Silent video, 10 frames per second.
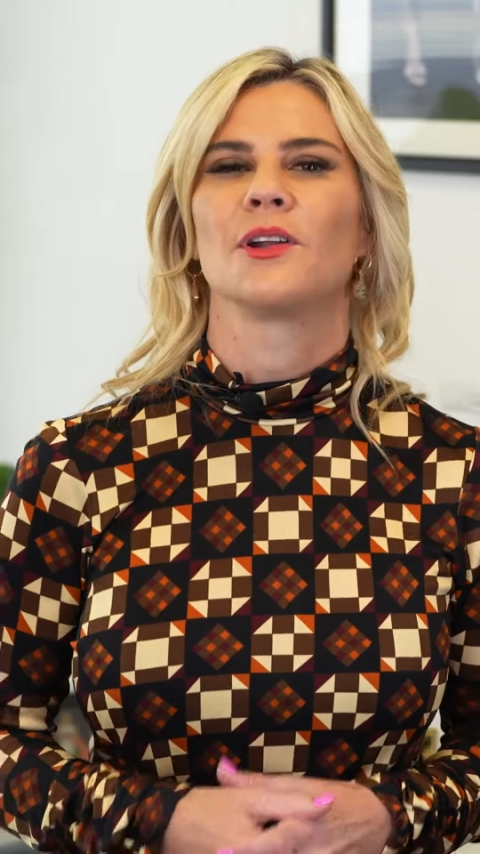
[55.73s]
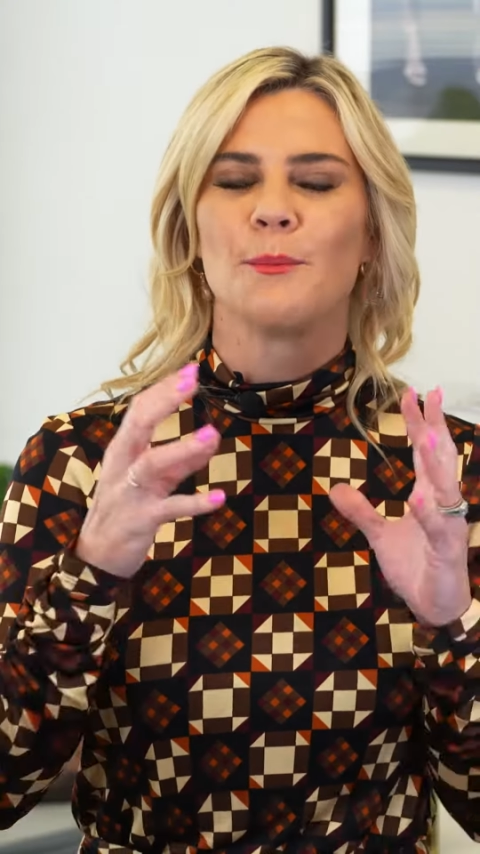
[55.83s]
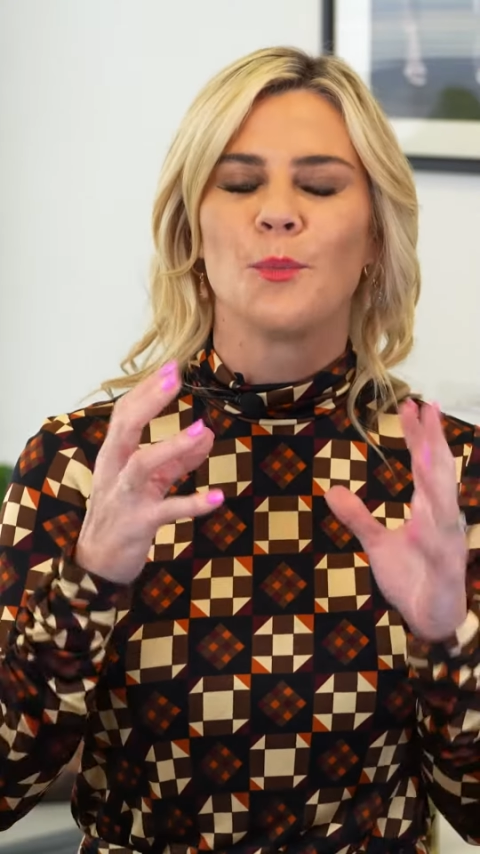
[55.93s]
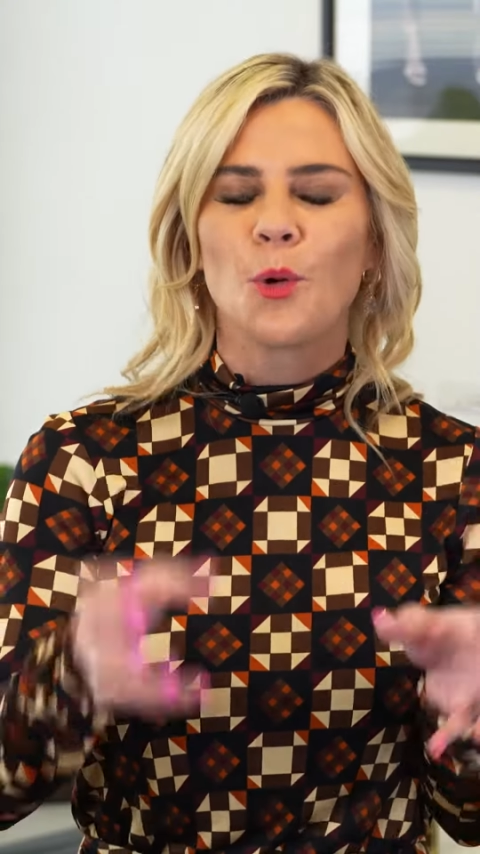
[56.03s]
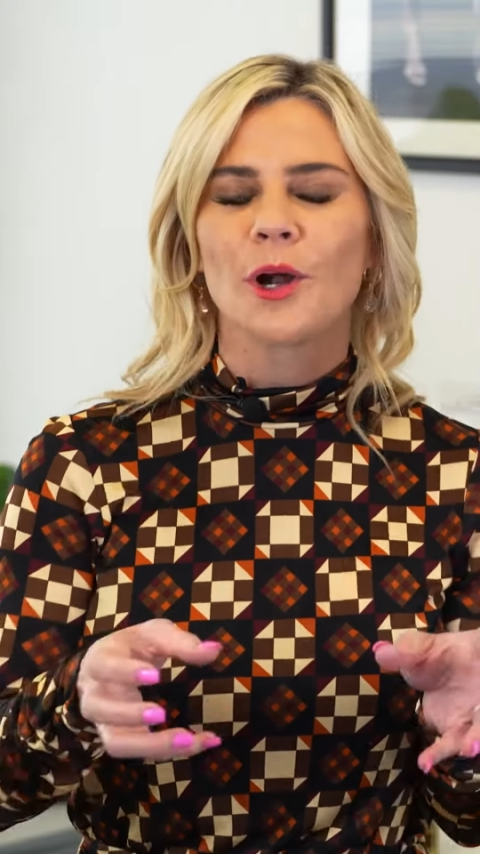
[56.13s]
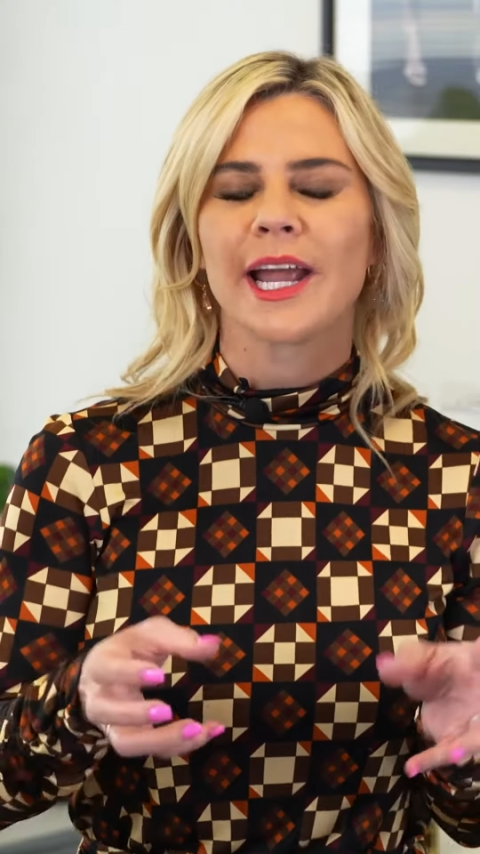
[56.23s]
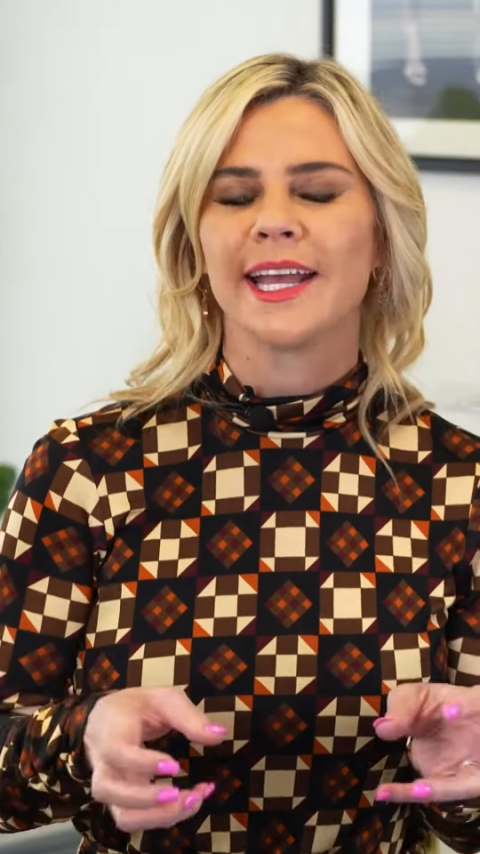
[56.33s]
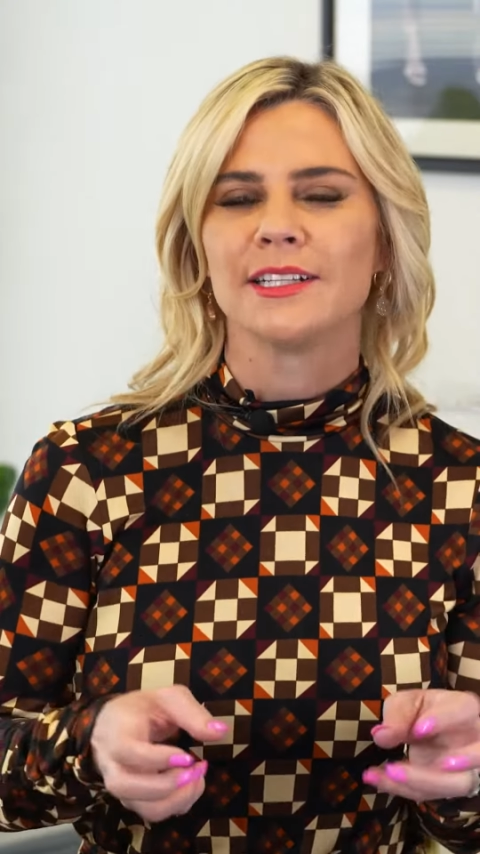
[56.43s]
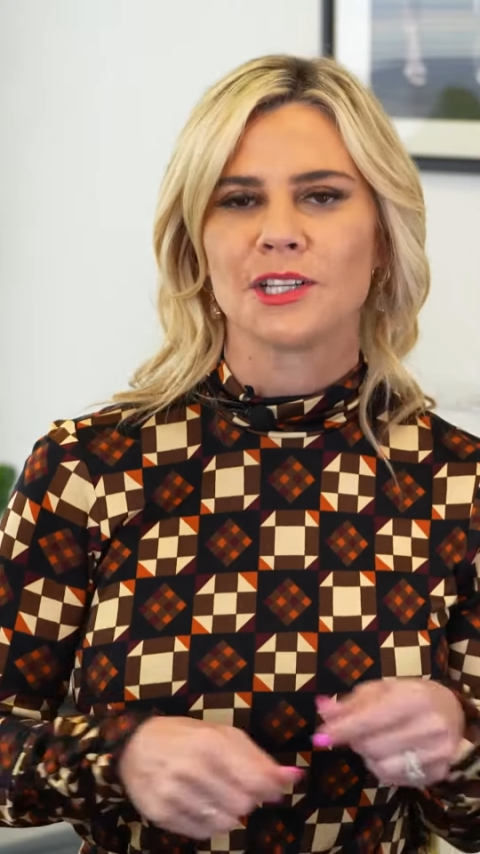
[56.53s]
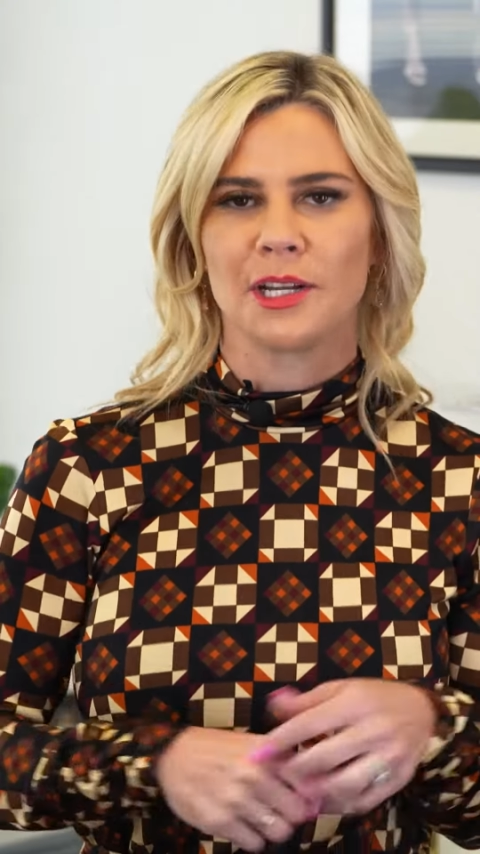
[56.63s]
more
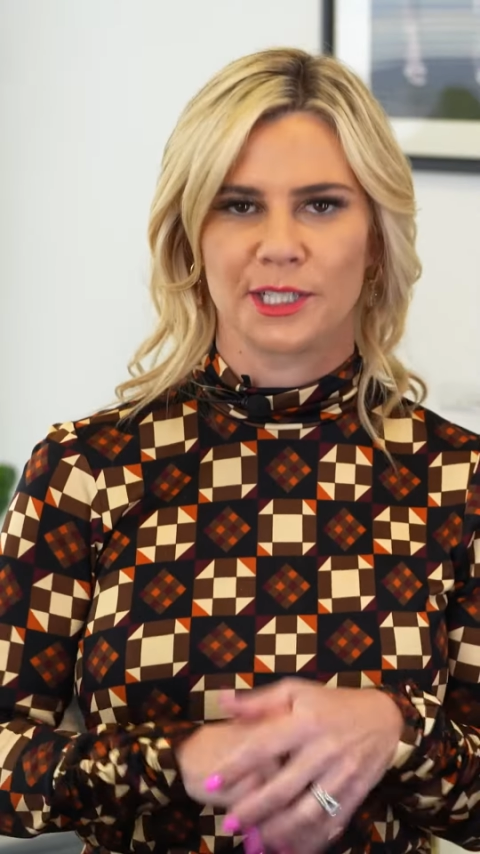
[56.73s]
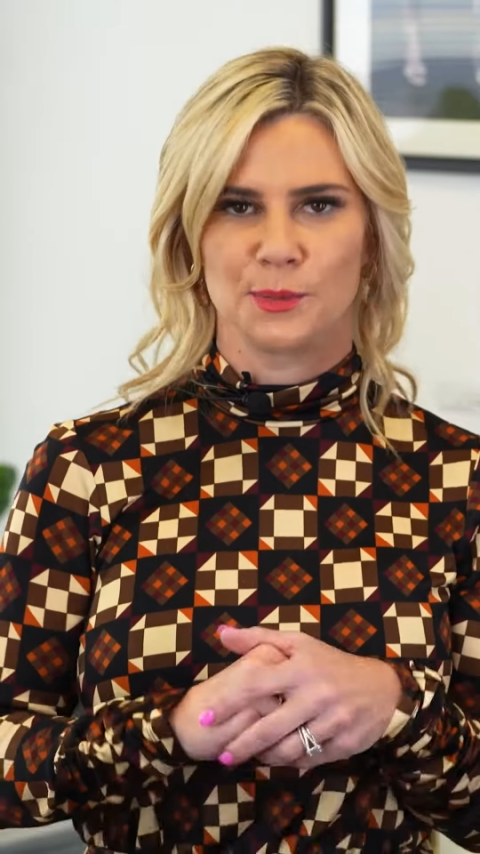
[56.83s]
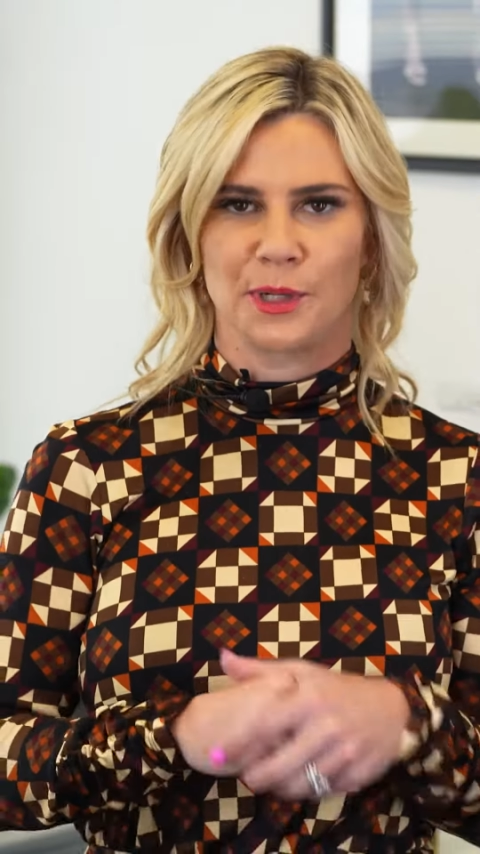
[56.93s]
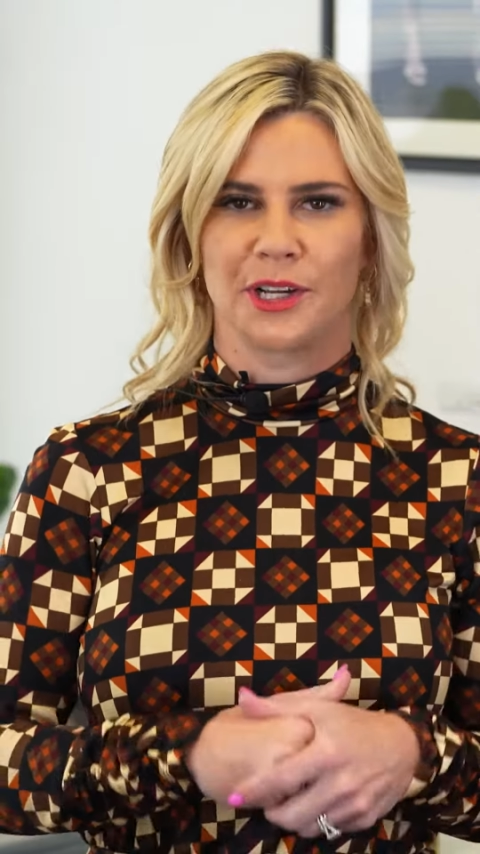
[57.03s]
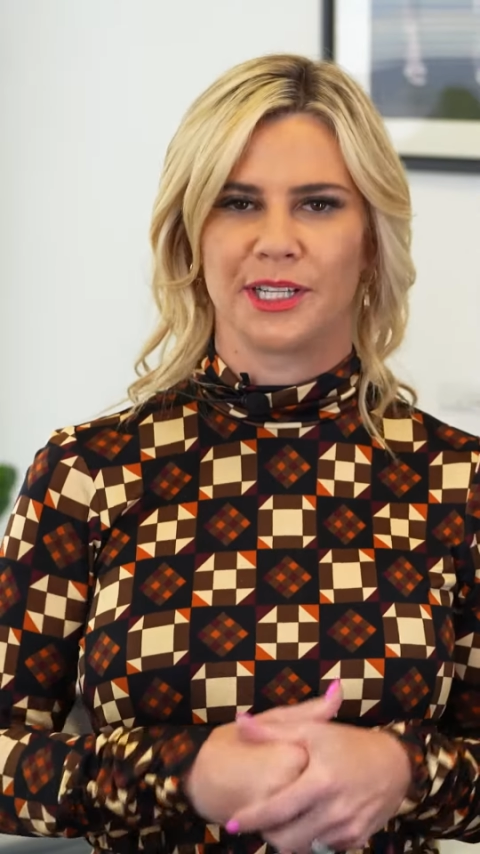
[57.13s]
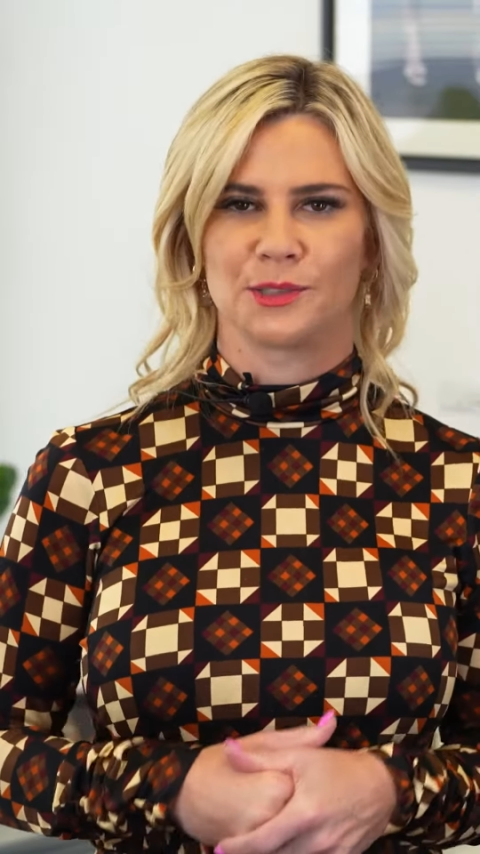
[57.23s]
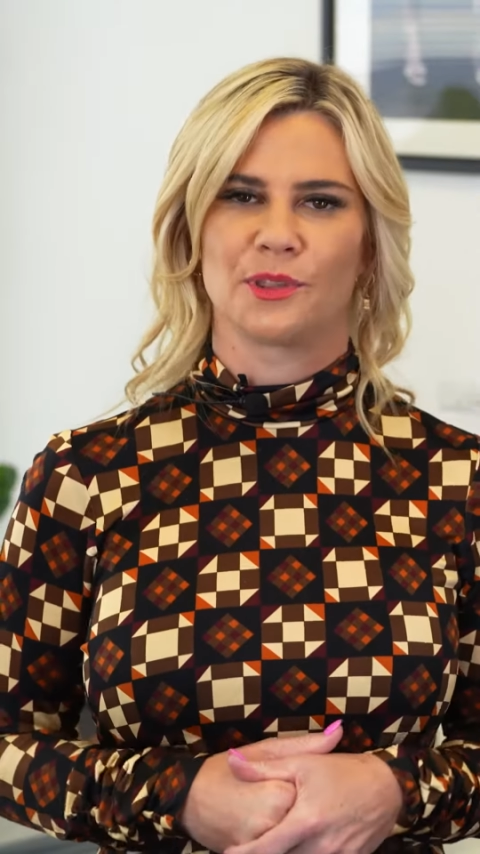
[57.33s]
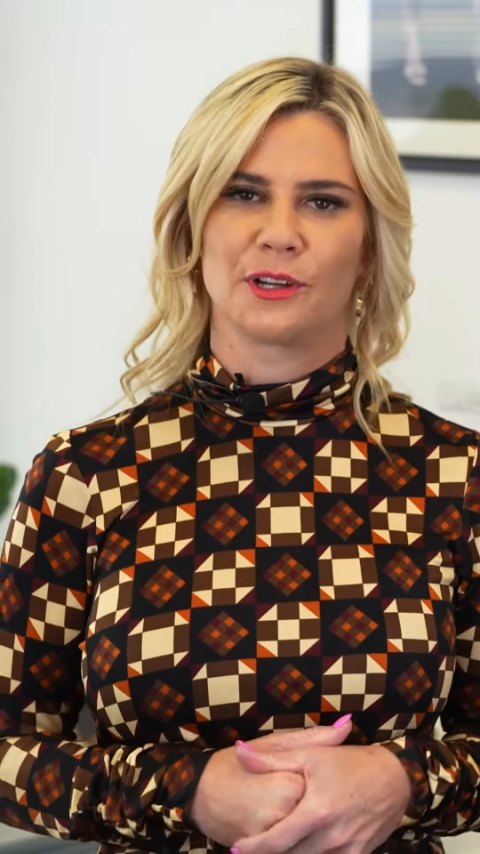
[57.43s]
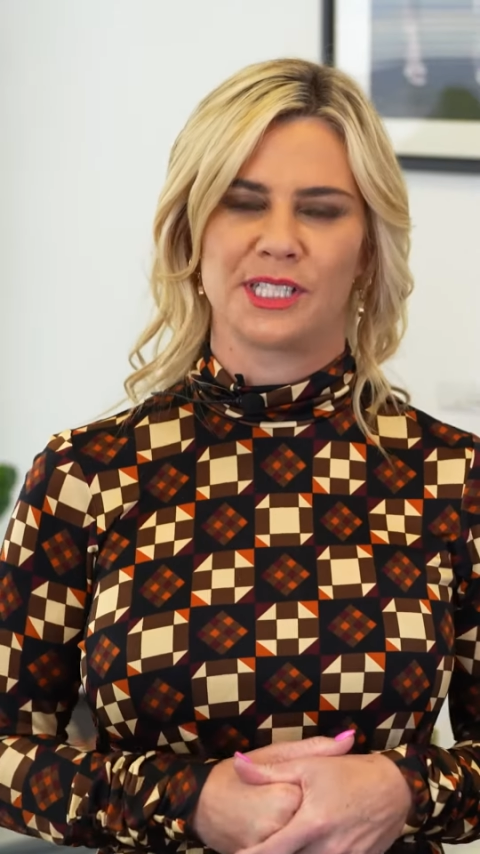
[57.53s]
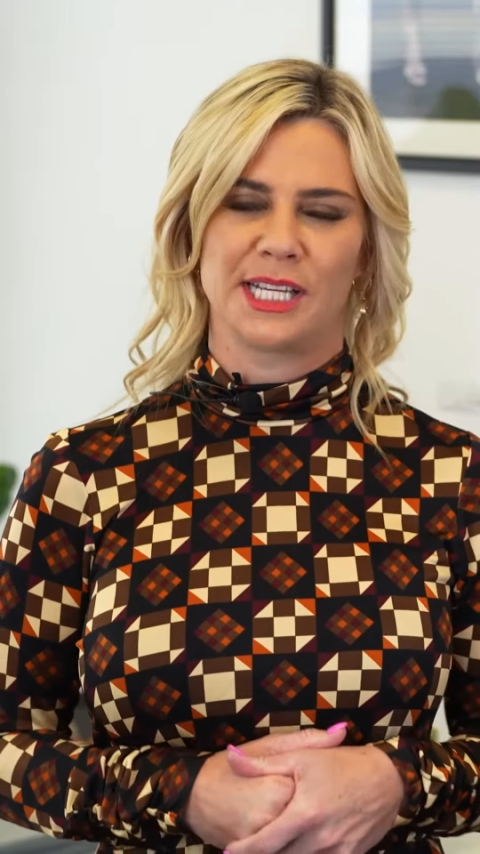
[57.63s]
hands-on experience
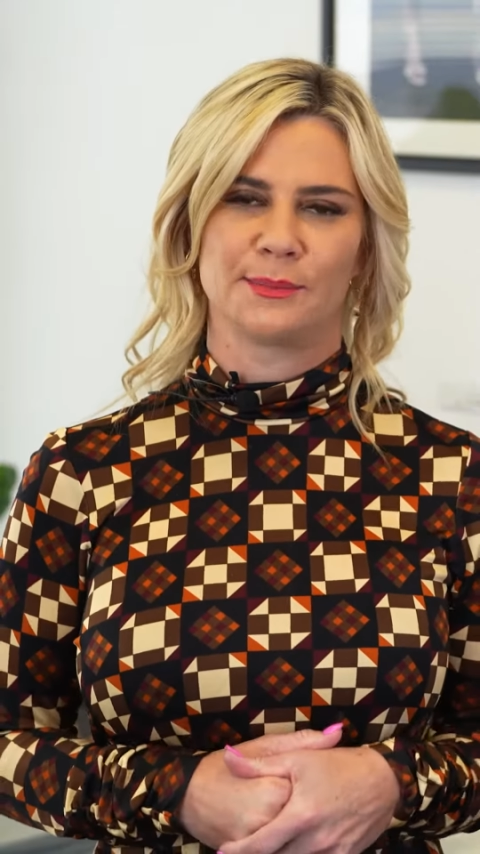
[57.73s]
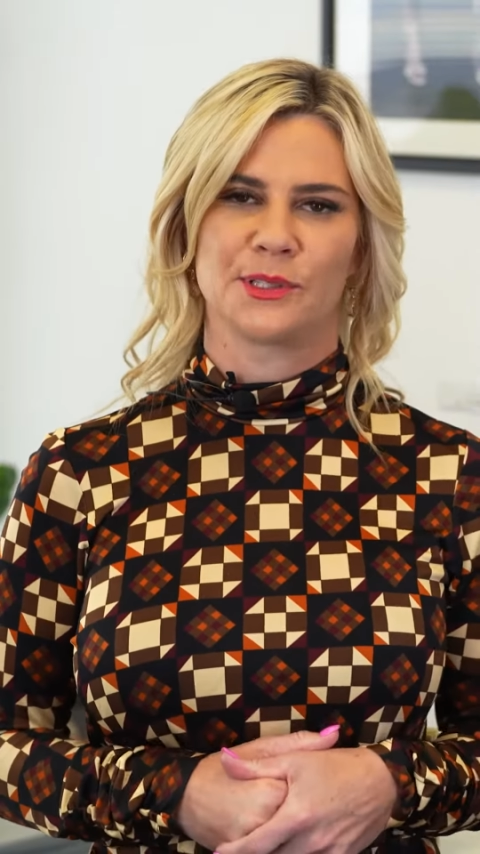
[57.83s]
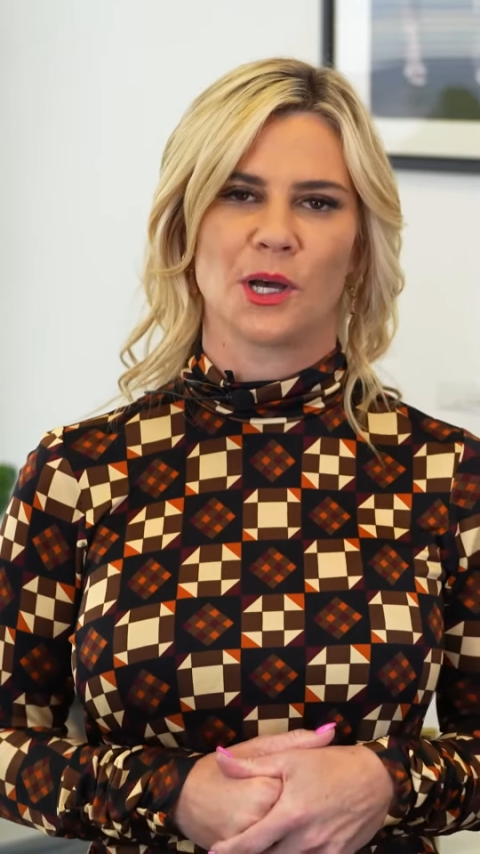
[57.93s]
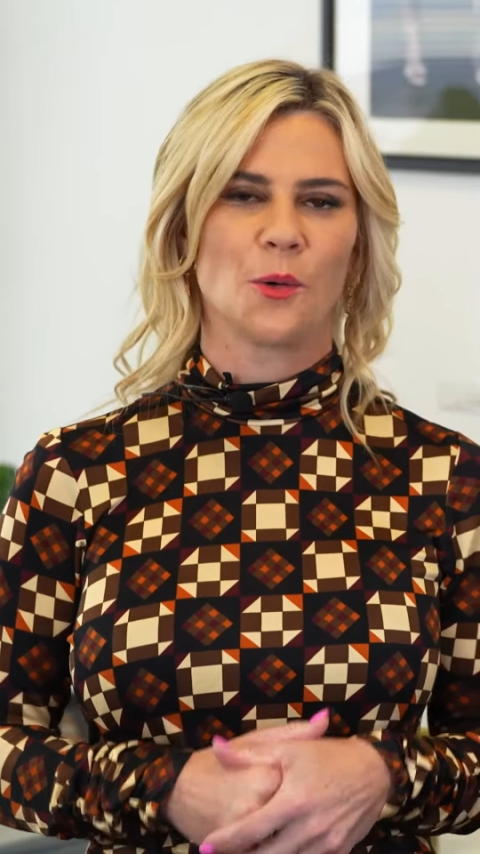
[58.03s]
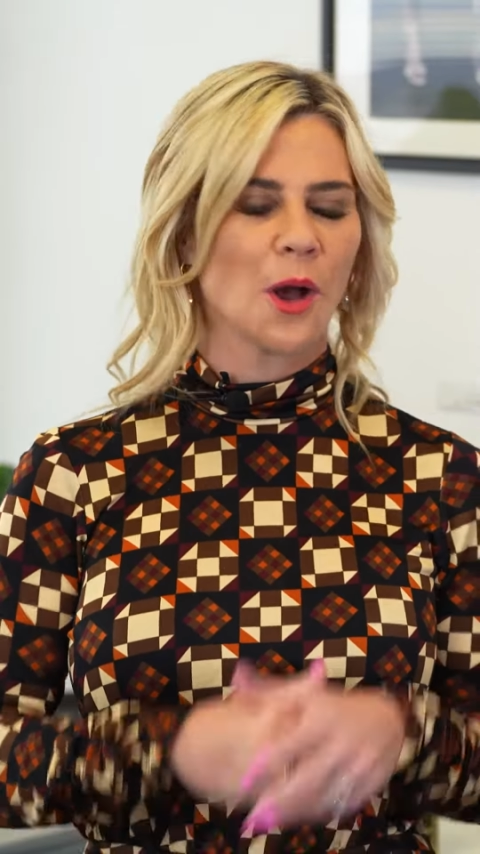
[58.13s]
with our team. So,